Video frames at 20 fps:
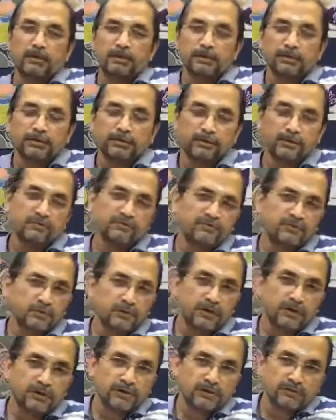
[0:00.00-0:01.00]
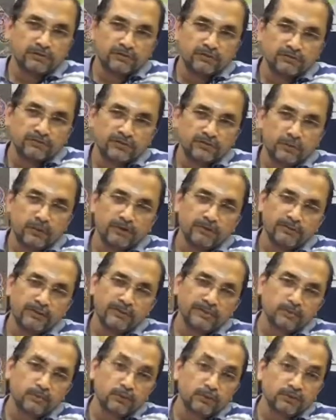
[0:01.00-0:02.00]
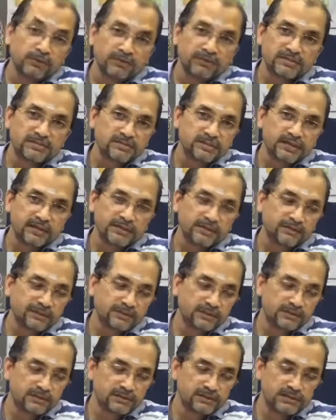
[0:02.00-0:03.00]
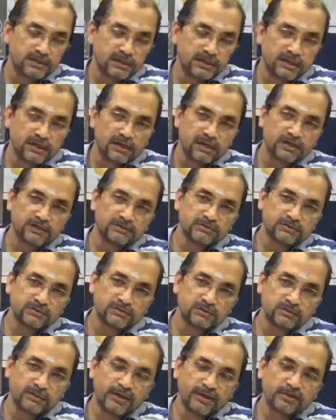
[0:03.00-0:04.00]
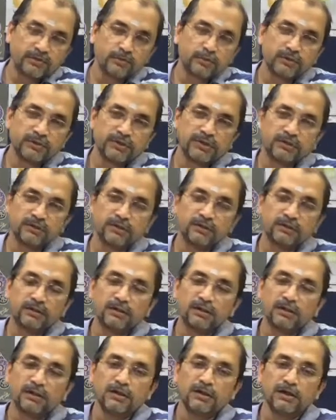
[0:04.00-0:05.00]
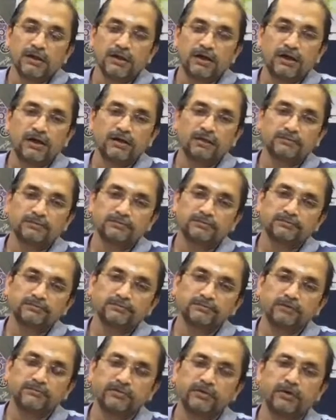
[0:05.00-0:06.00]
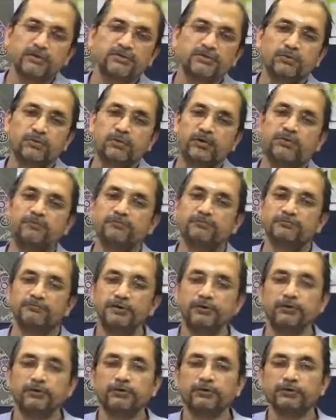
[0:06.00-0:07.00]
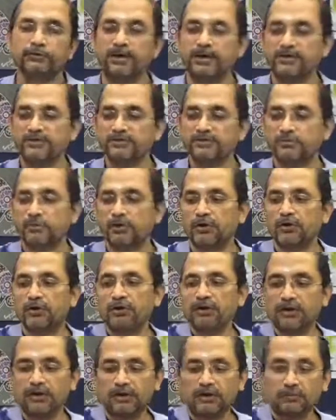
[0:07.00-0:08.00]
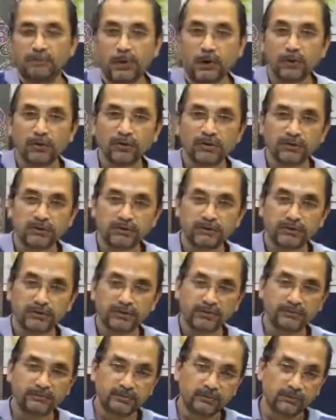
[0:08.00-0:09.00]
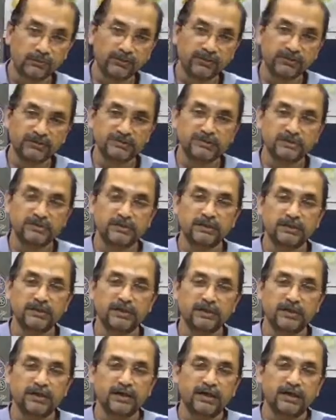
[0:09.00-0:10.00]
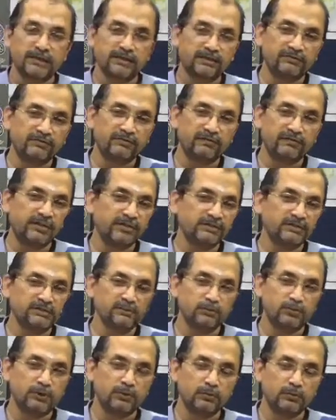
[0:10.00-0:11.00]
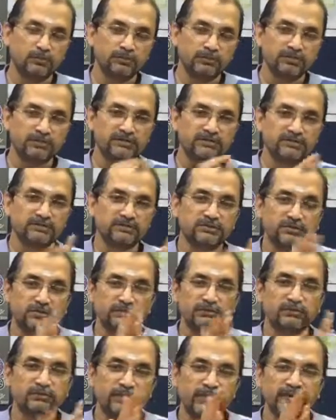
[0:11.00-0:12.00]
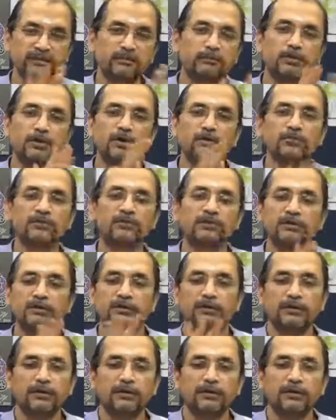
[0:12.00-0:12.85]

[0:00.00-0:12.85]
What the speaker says: we want to make the modaks, right? So to make the modak, we are going to make a small bowl to keep the modaks, and then we'll make the small modaks. So to make the bowl,